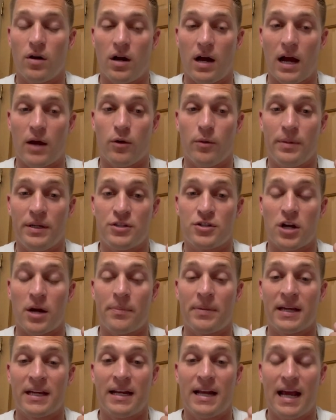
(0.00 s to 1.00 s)
I will be
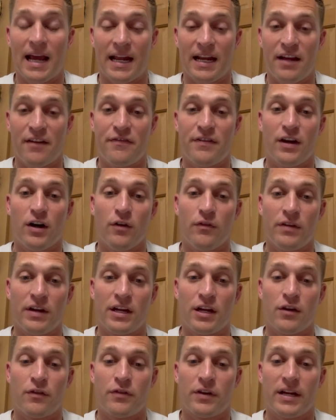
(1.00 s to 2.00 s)
dropping an NFL
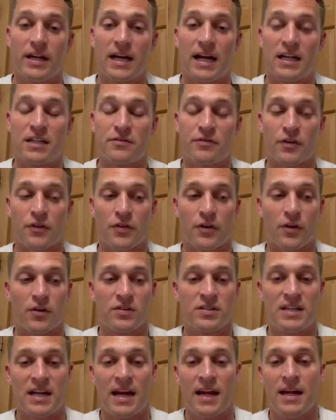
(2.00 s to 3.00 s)
video for you guys for
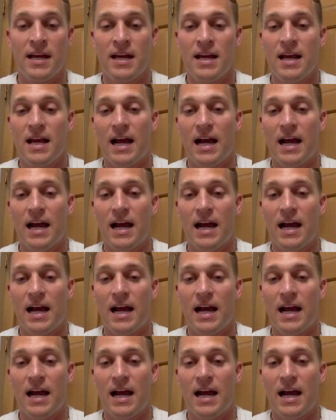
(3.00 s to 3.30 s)
Thursday.